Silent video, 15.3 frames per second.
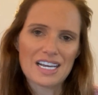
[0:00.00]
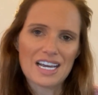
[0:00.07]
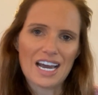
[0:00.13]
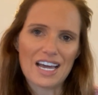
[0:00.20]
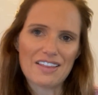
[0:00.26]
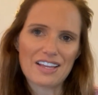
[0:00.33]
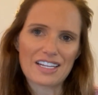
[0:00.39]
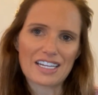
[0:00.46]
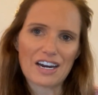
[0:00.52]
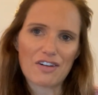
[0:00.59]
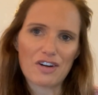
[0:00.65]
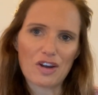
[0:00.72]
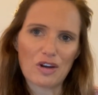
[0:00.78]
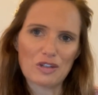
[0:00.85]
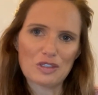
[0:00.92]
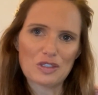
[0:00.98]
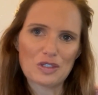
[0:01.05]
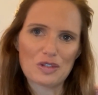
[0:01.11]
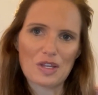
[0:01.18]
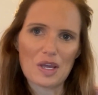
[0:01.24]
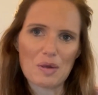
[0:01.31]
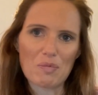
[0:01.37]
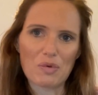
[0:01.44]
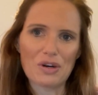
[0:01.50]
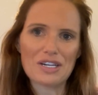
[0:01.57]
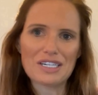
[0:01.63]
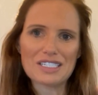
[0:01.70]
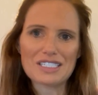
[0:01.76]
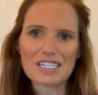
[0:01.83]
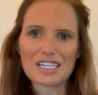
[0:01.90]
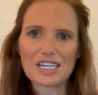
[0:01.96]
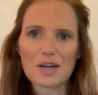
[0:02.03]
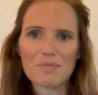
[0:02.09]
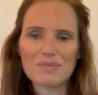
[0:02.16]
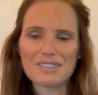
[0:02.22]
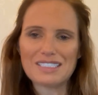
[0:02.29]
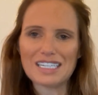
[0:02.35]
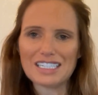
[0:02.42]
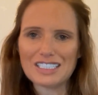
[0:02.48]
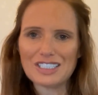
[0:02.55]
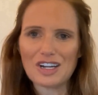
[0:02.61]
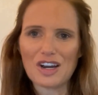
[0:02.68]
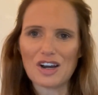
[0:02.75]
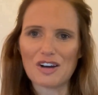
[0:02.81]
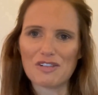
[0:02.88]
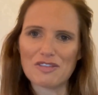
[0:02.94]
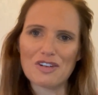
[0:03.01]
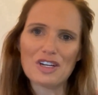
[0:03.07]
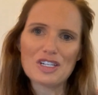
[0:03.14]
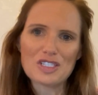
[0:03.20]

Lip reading: and then carry on to the Breeders' Cup Distaff.